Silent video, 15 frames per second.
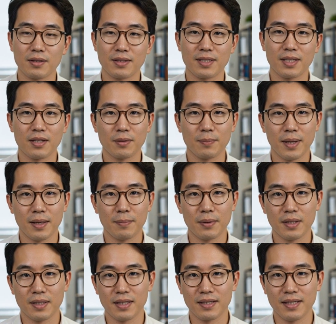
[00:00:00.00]
discovered by a
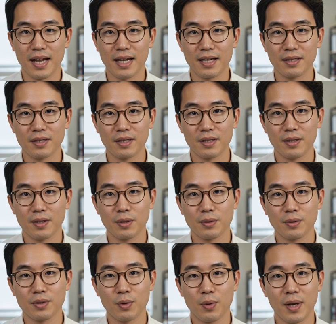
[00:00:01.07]
malicious actor and
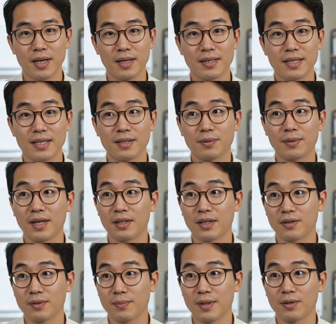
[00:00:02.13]
used quietly without
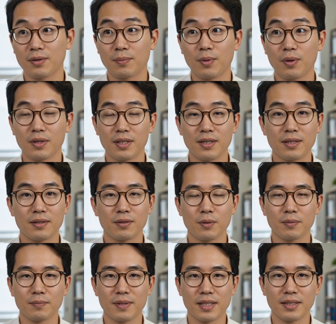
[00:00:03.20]
ever being reported
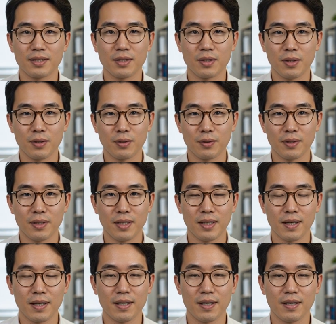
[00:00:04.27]
or fixed at all.
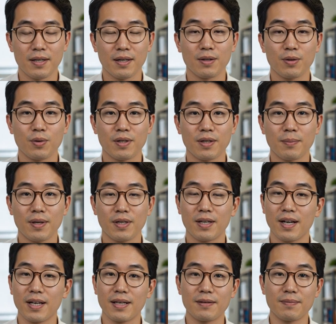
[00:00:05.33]
It's worth
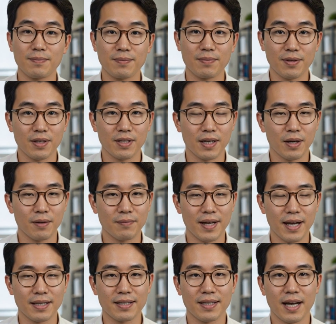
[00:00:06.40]
appreciating just how
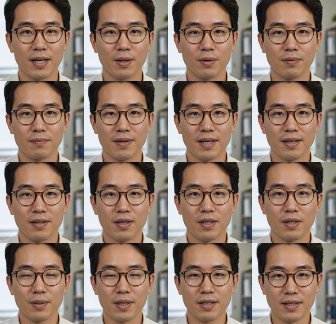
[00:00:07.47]
fast the actual fix
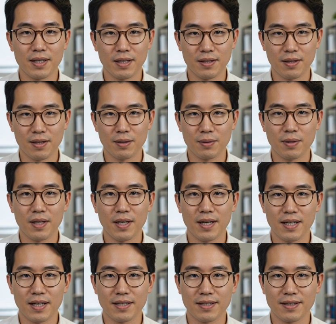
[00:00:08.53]
turned around here too,
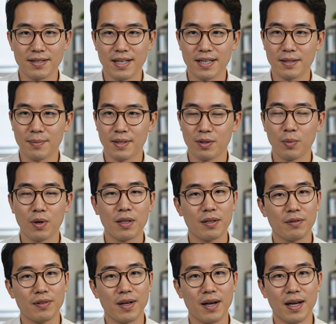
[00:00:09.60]
since that speaks well
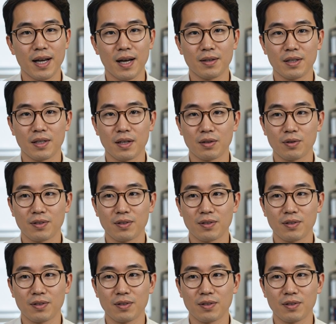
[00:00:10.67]
of how the kernel